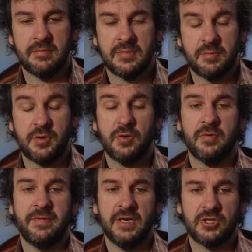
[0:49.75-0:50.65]
computer
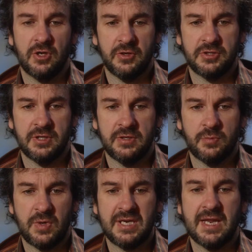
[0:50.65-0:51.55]
effects shots,
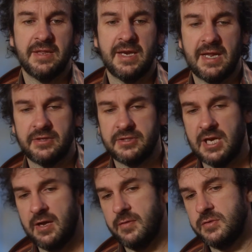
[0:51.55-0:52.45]
and we'd done that
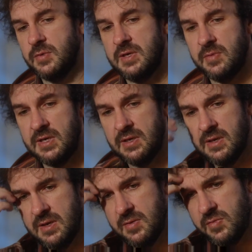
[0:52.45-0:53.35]
ourselves. We're
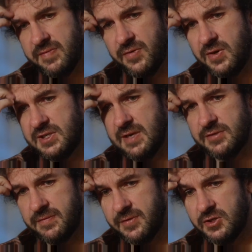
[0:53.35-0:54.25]
very
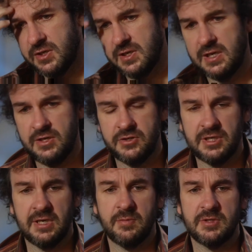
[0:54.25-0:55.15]
self-sufficient in New
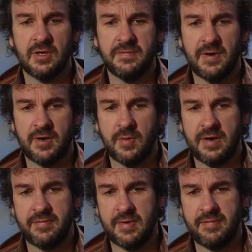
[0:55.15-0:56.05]
Zealand. We're so far
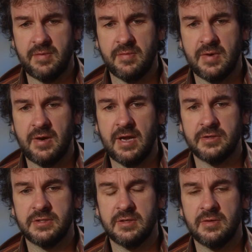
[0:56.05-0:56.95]
away from everywhere
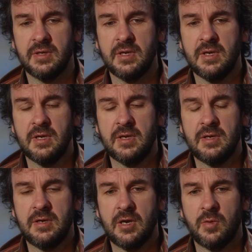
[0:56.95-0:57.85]
else that,
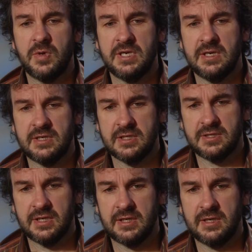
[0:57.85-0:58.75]
you know, we tend to
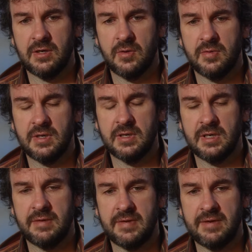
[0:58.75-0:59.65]
just think, you know,
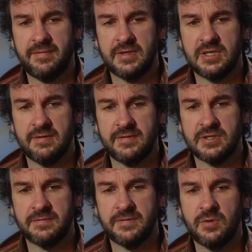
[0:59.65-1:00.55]
if
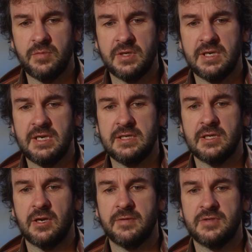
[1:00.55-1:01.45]
it's a film that needs a
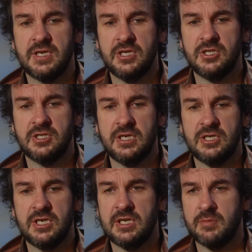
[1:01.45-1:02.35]
lot of
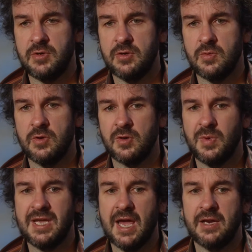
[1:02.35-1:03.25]
CG computer work,
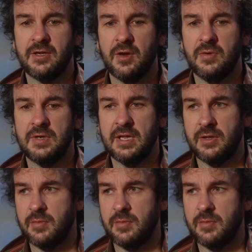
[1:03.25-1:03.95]
we can't go down the